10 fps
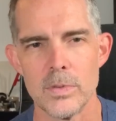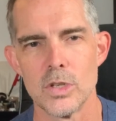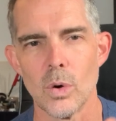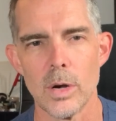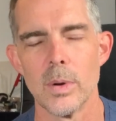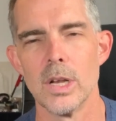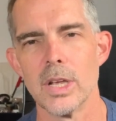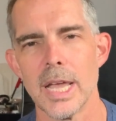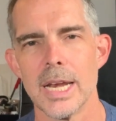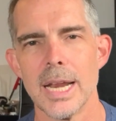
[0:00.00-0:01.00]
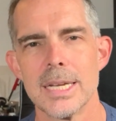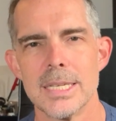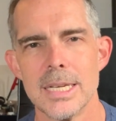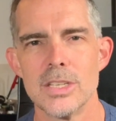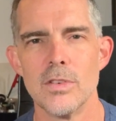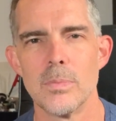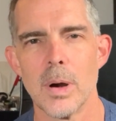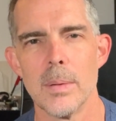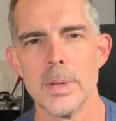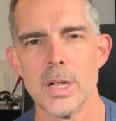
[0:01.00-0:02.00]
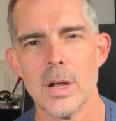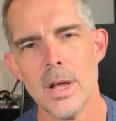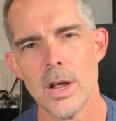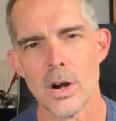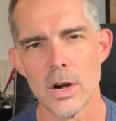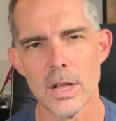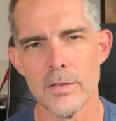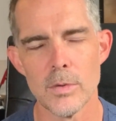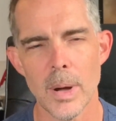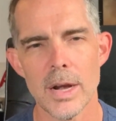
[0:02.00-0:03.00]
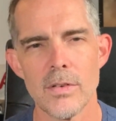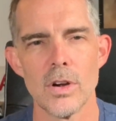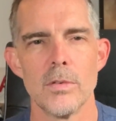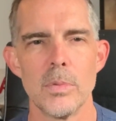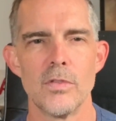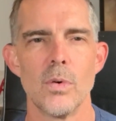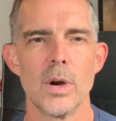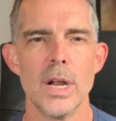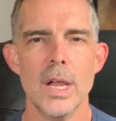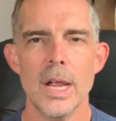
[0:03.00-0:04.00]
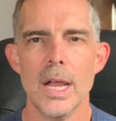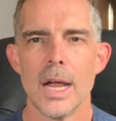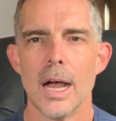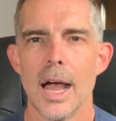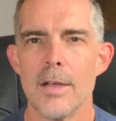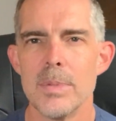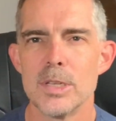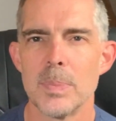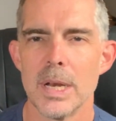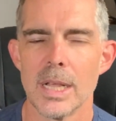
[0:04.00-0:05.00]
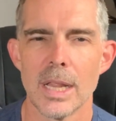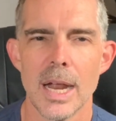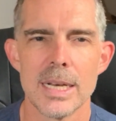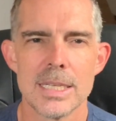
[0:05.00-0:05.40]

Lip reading: story we're going to look at in Exodus you've probably heard of, you might have heard of before. I've been spending a lot of